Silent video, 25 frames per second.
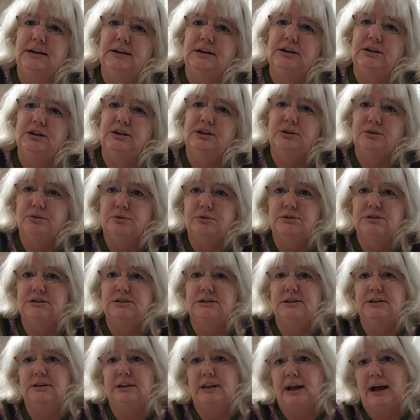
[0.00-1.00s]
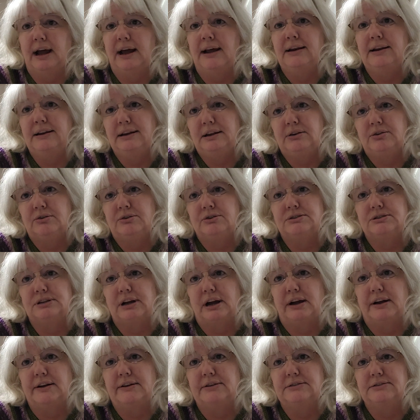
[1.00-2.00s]
using that needle
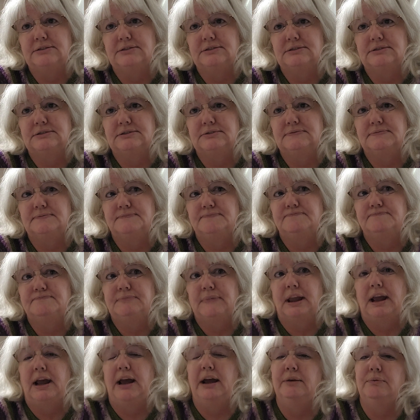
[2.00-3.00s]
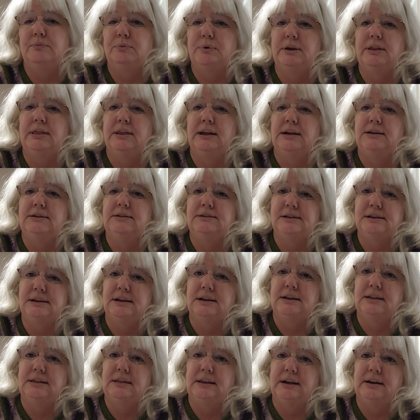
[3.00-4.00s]
size, and when they
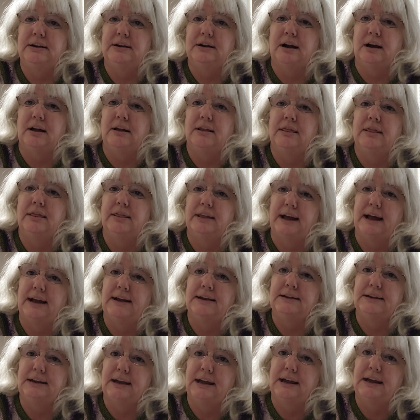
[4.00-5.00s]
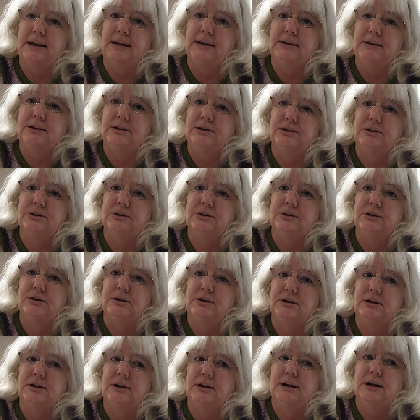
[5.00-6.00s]
did, they got that gauge,
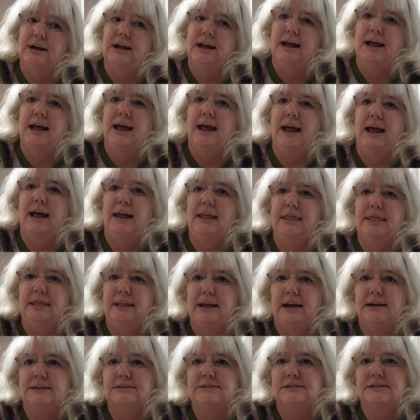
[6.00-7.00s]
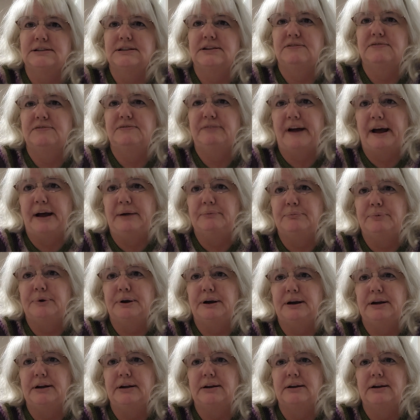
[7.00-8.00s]
and that's the
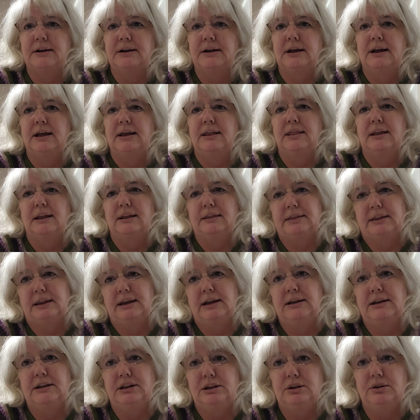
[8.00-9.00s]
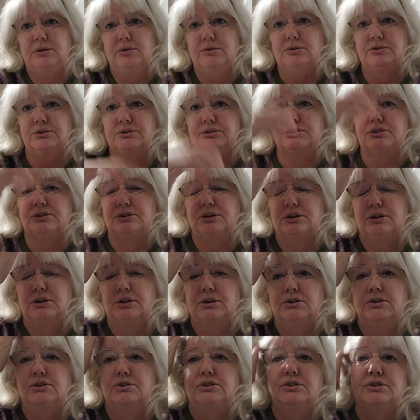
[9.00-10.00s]
fabric that they used
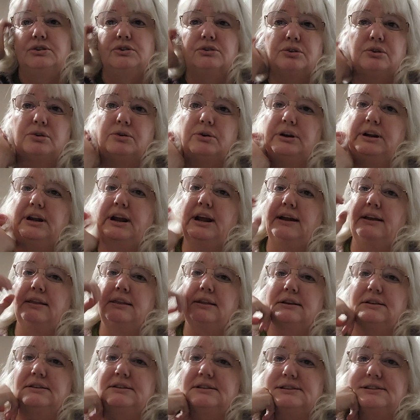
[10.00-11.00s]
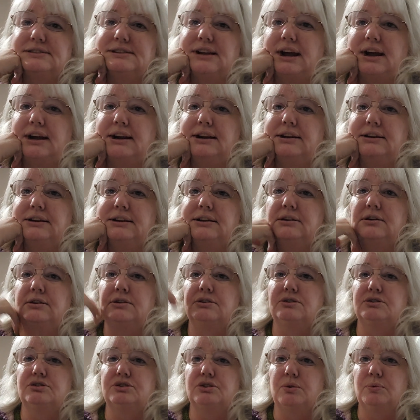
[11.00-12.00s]
to create the design.
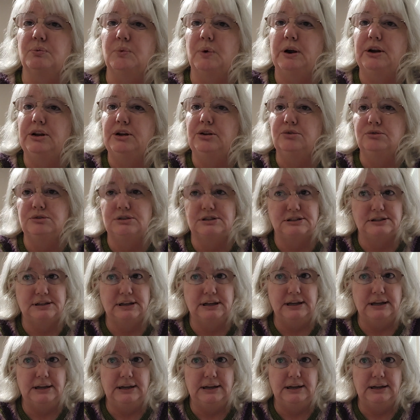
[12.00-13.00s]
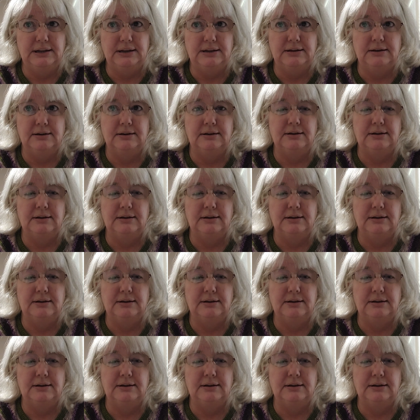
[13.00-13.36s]
So what you see